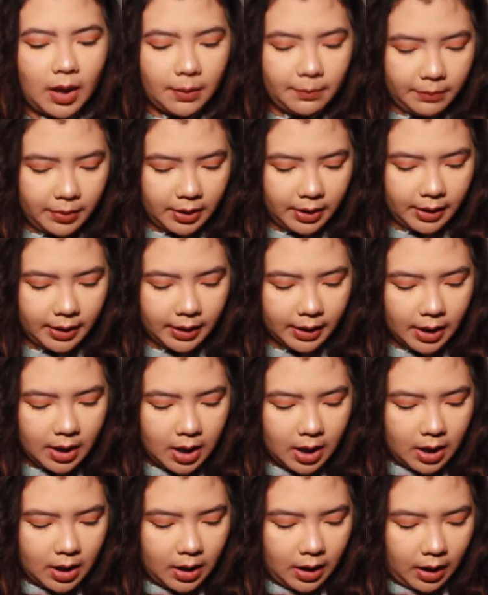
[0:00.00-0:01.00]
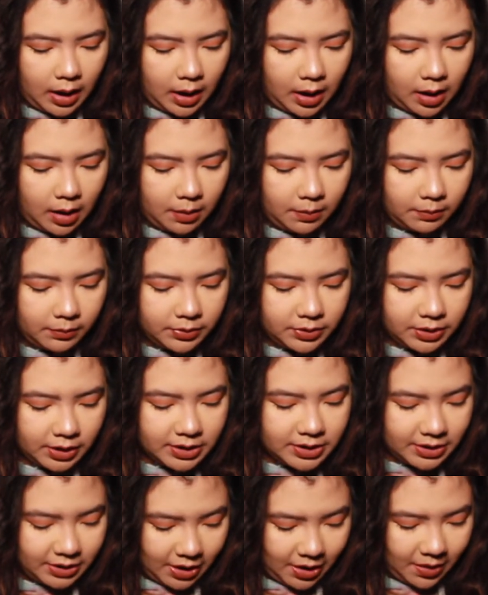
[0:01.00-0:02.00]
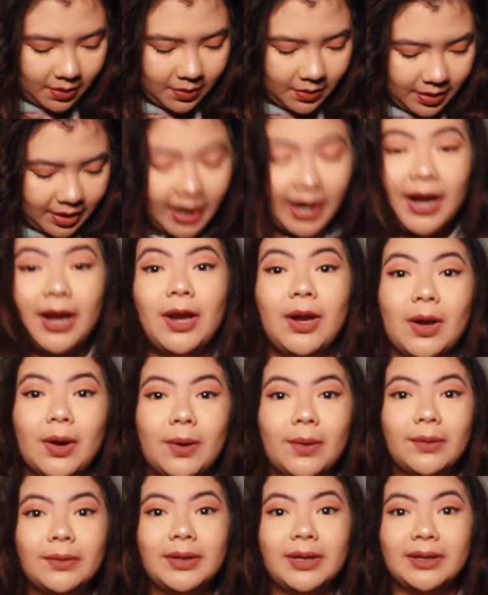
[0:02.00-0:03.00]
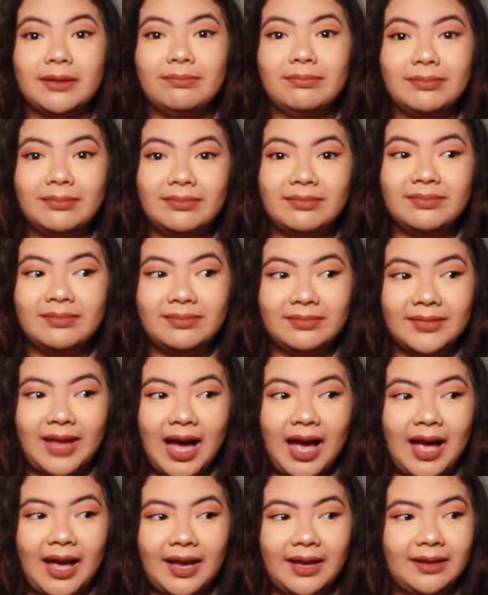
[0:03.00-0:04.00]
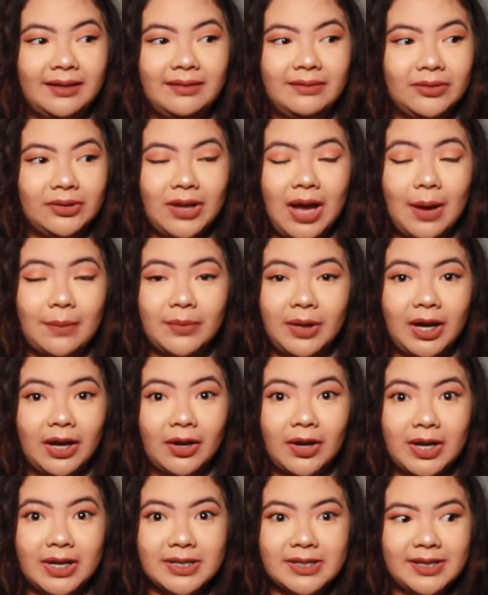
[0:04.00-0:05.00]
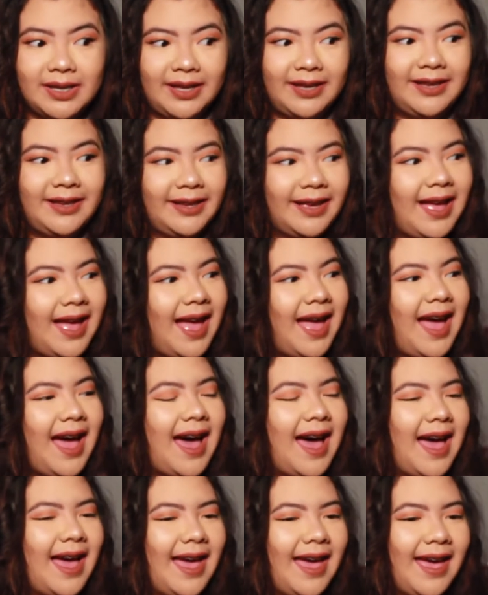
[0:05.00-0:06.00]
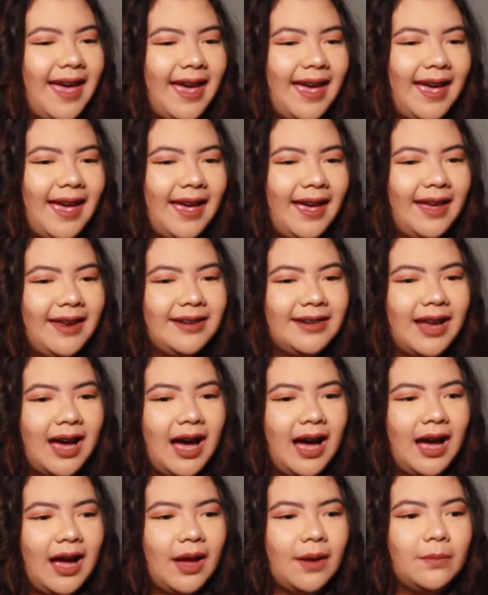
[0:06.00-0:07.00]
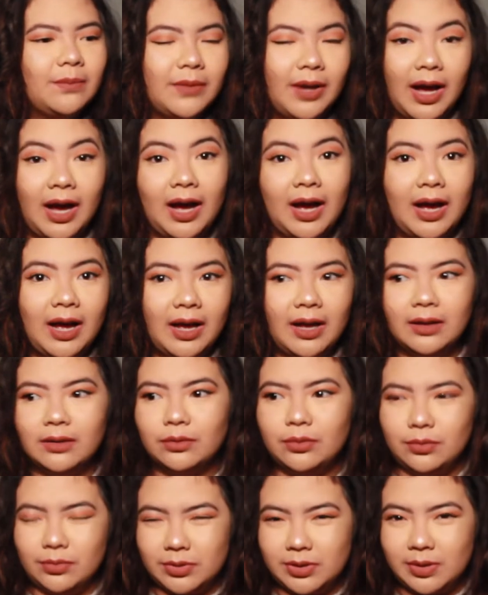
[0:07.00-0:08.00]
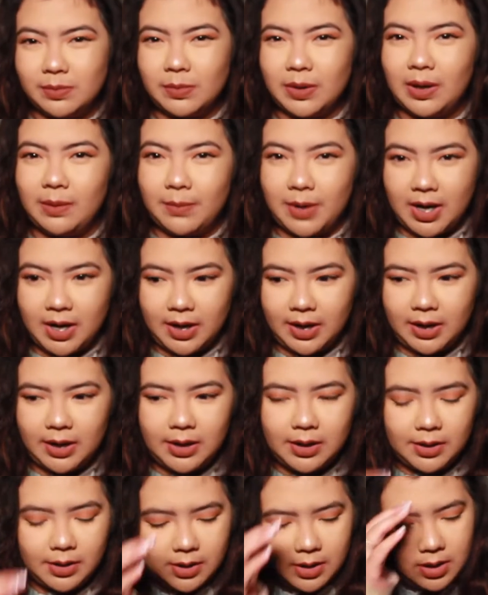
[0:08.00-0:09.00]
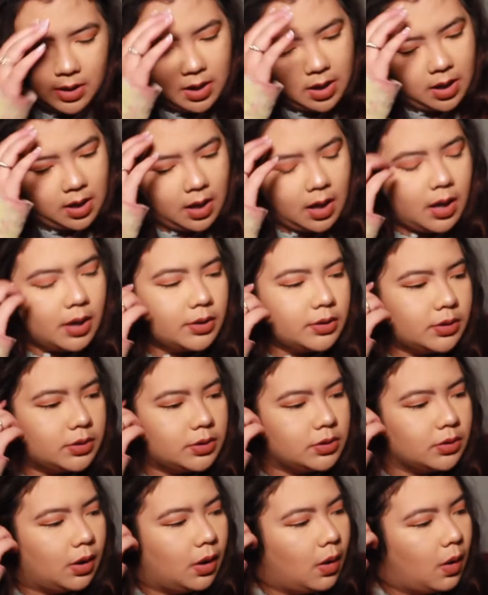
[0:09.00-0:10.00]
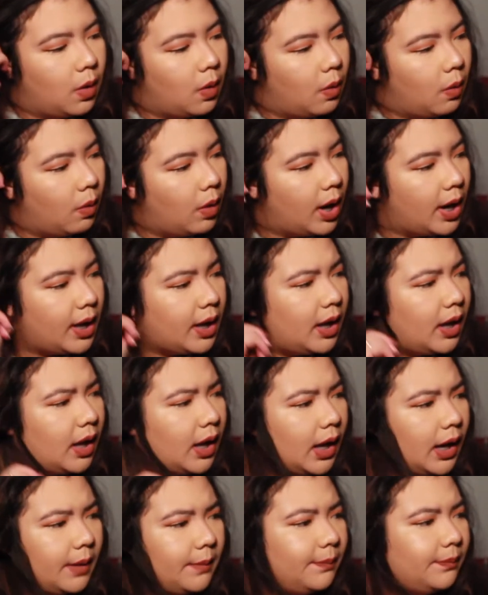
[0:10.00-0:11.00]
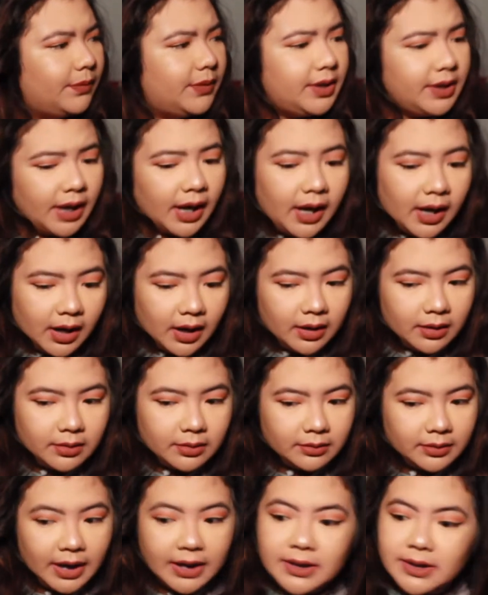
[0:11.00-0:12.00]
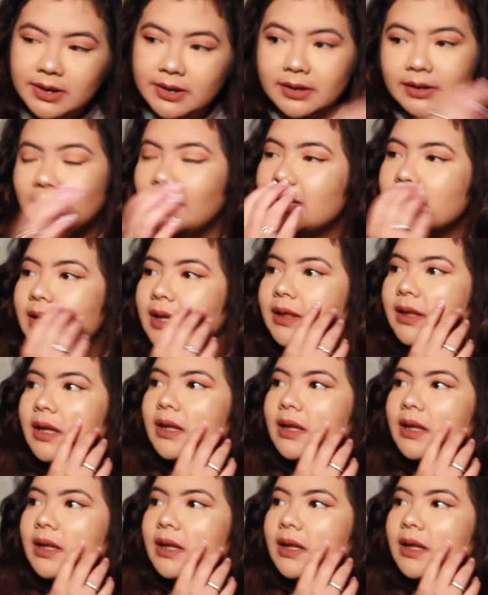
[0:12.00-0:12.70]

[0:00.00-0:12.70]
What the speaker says: But just know that I know that I'm not crazy and I'm not losing my mind. So yeah, I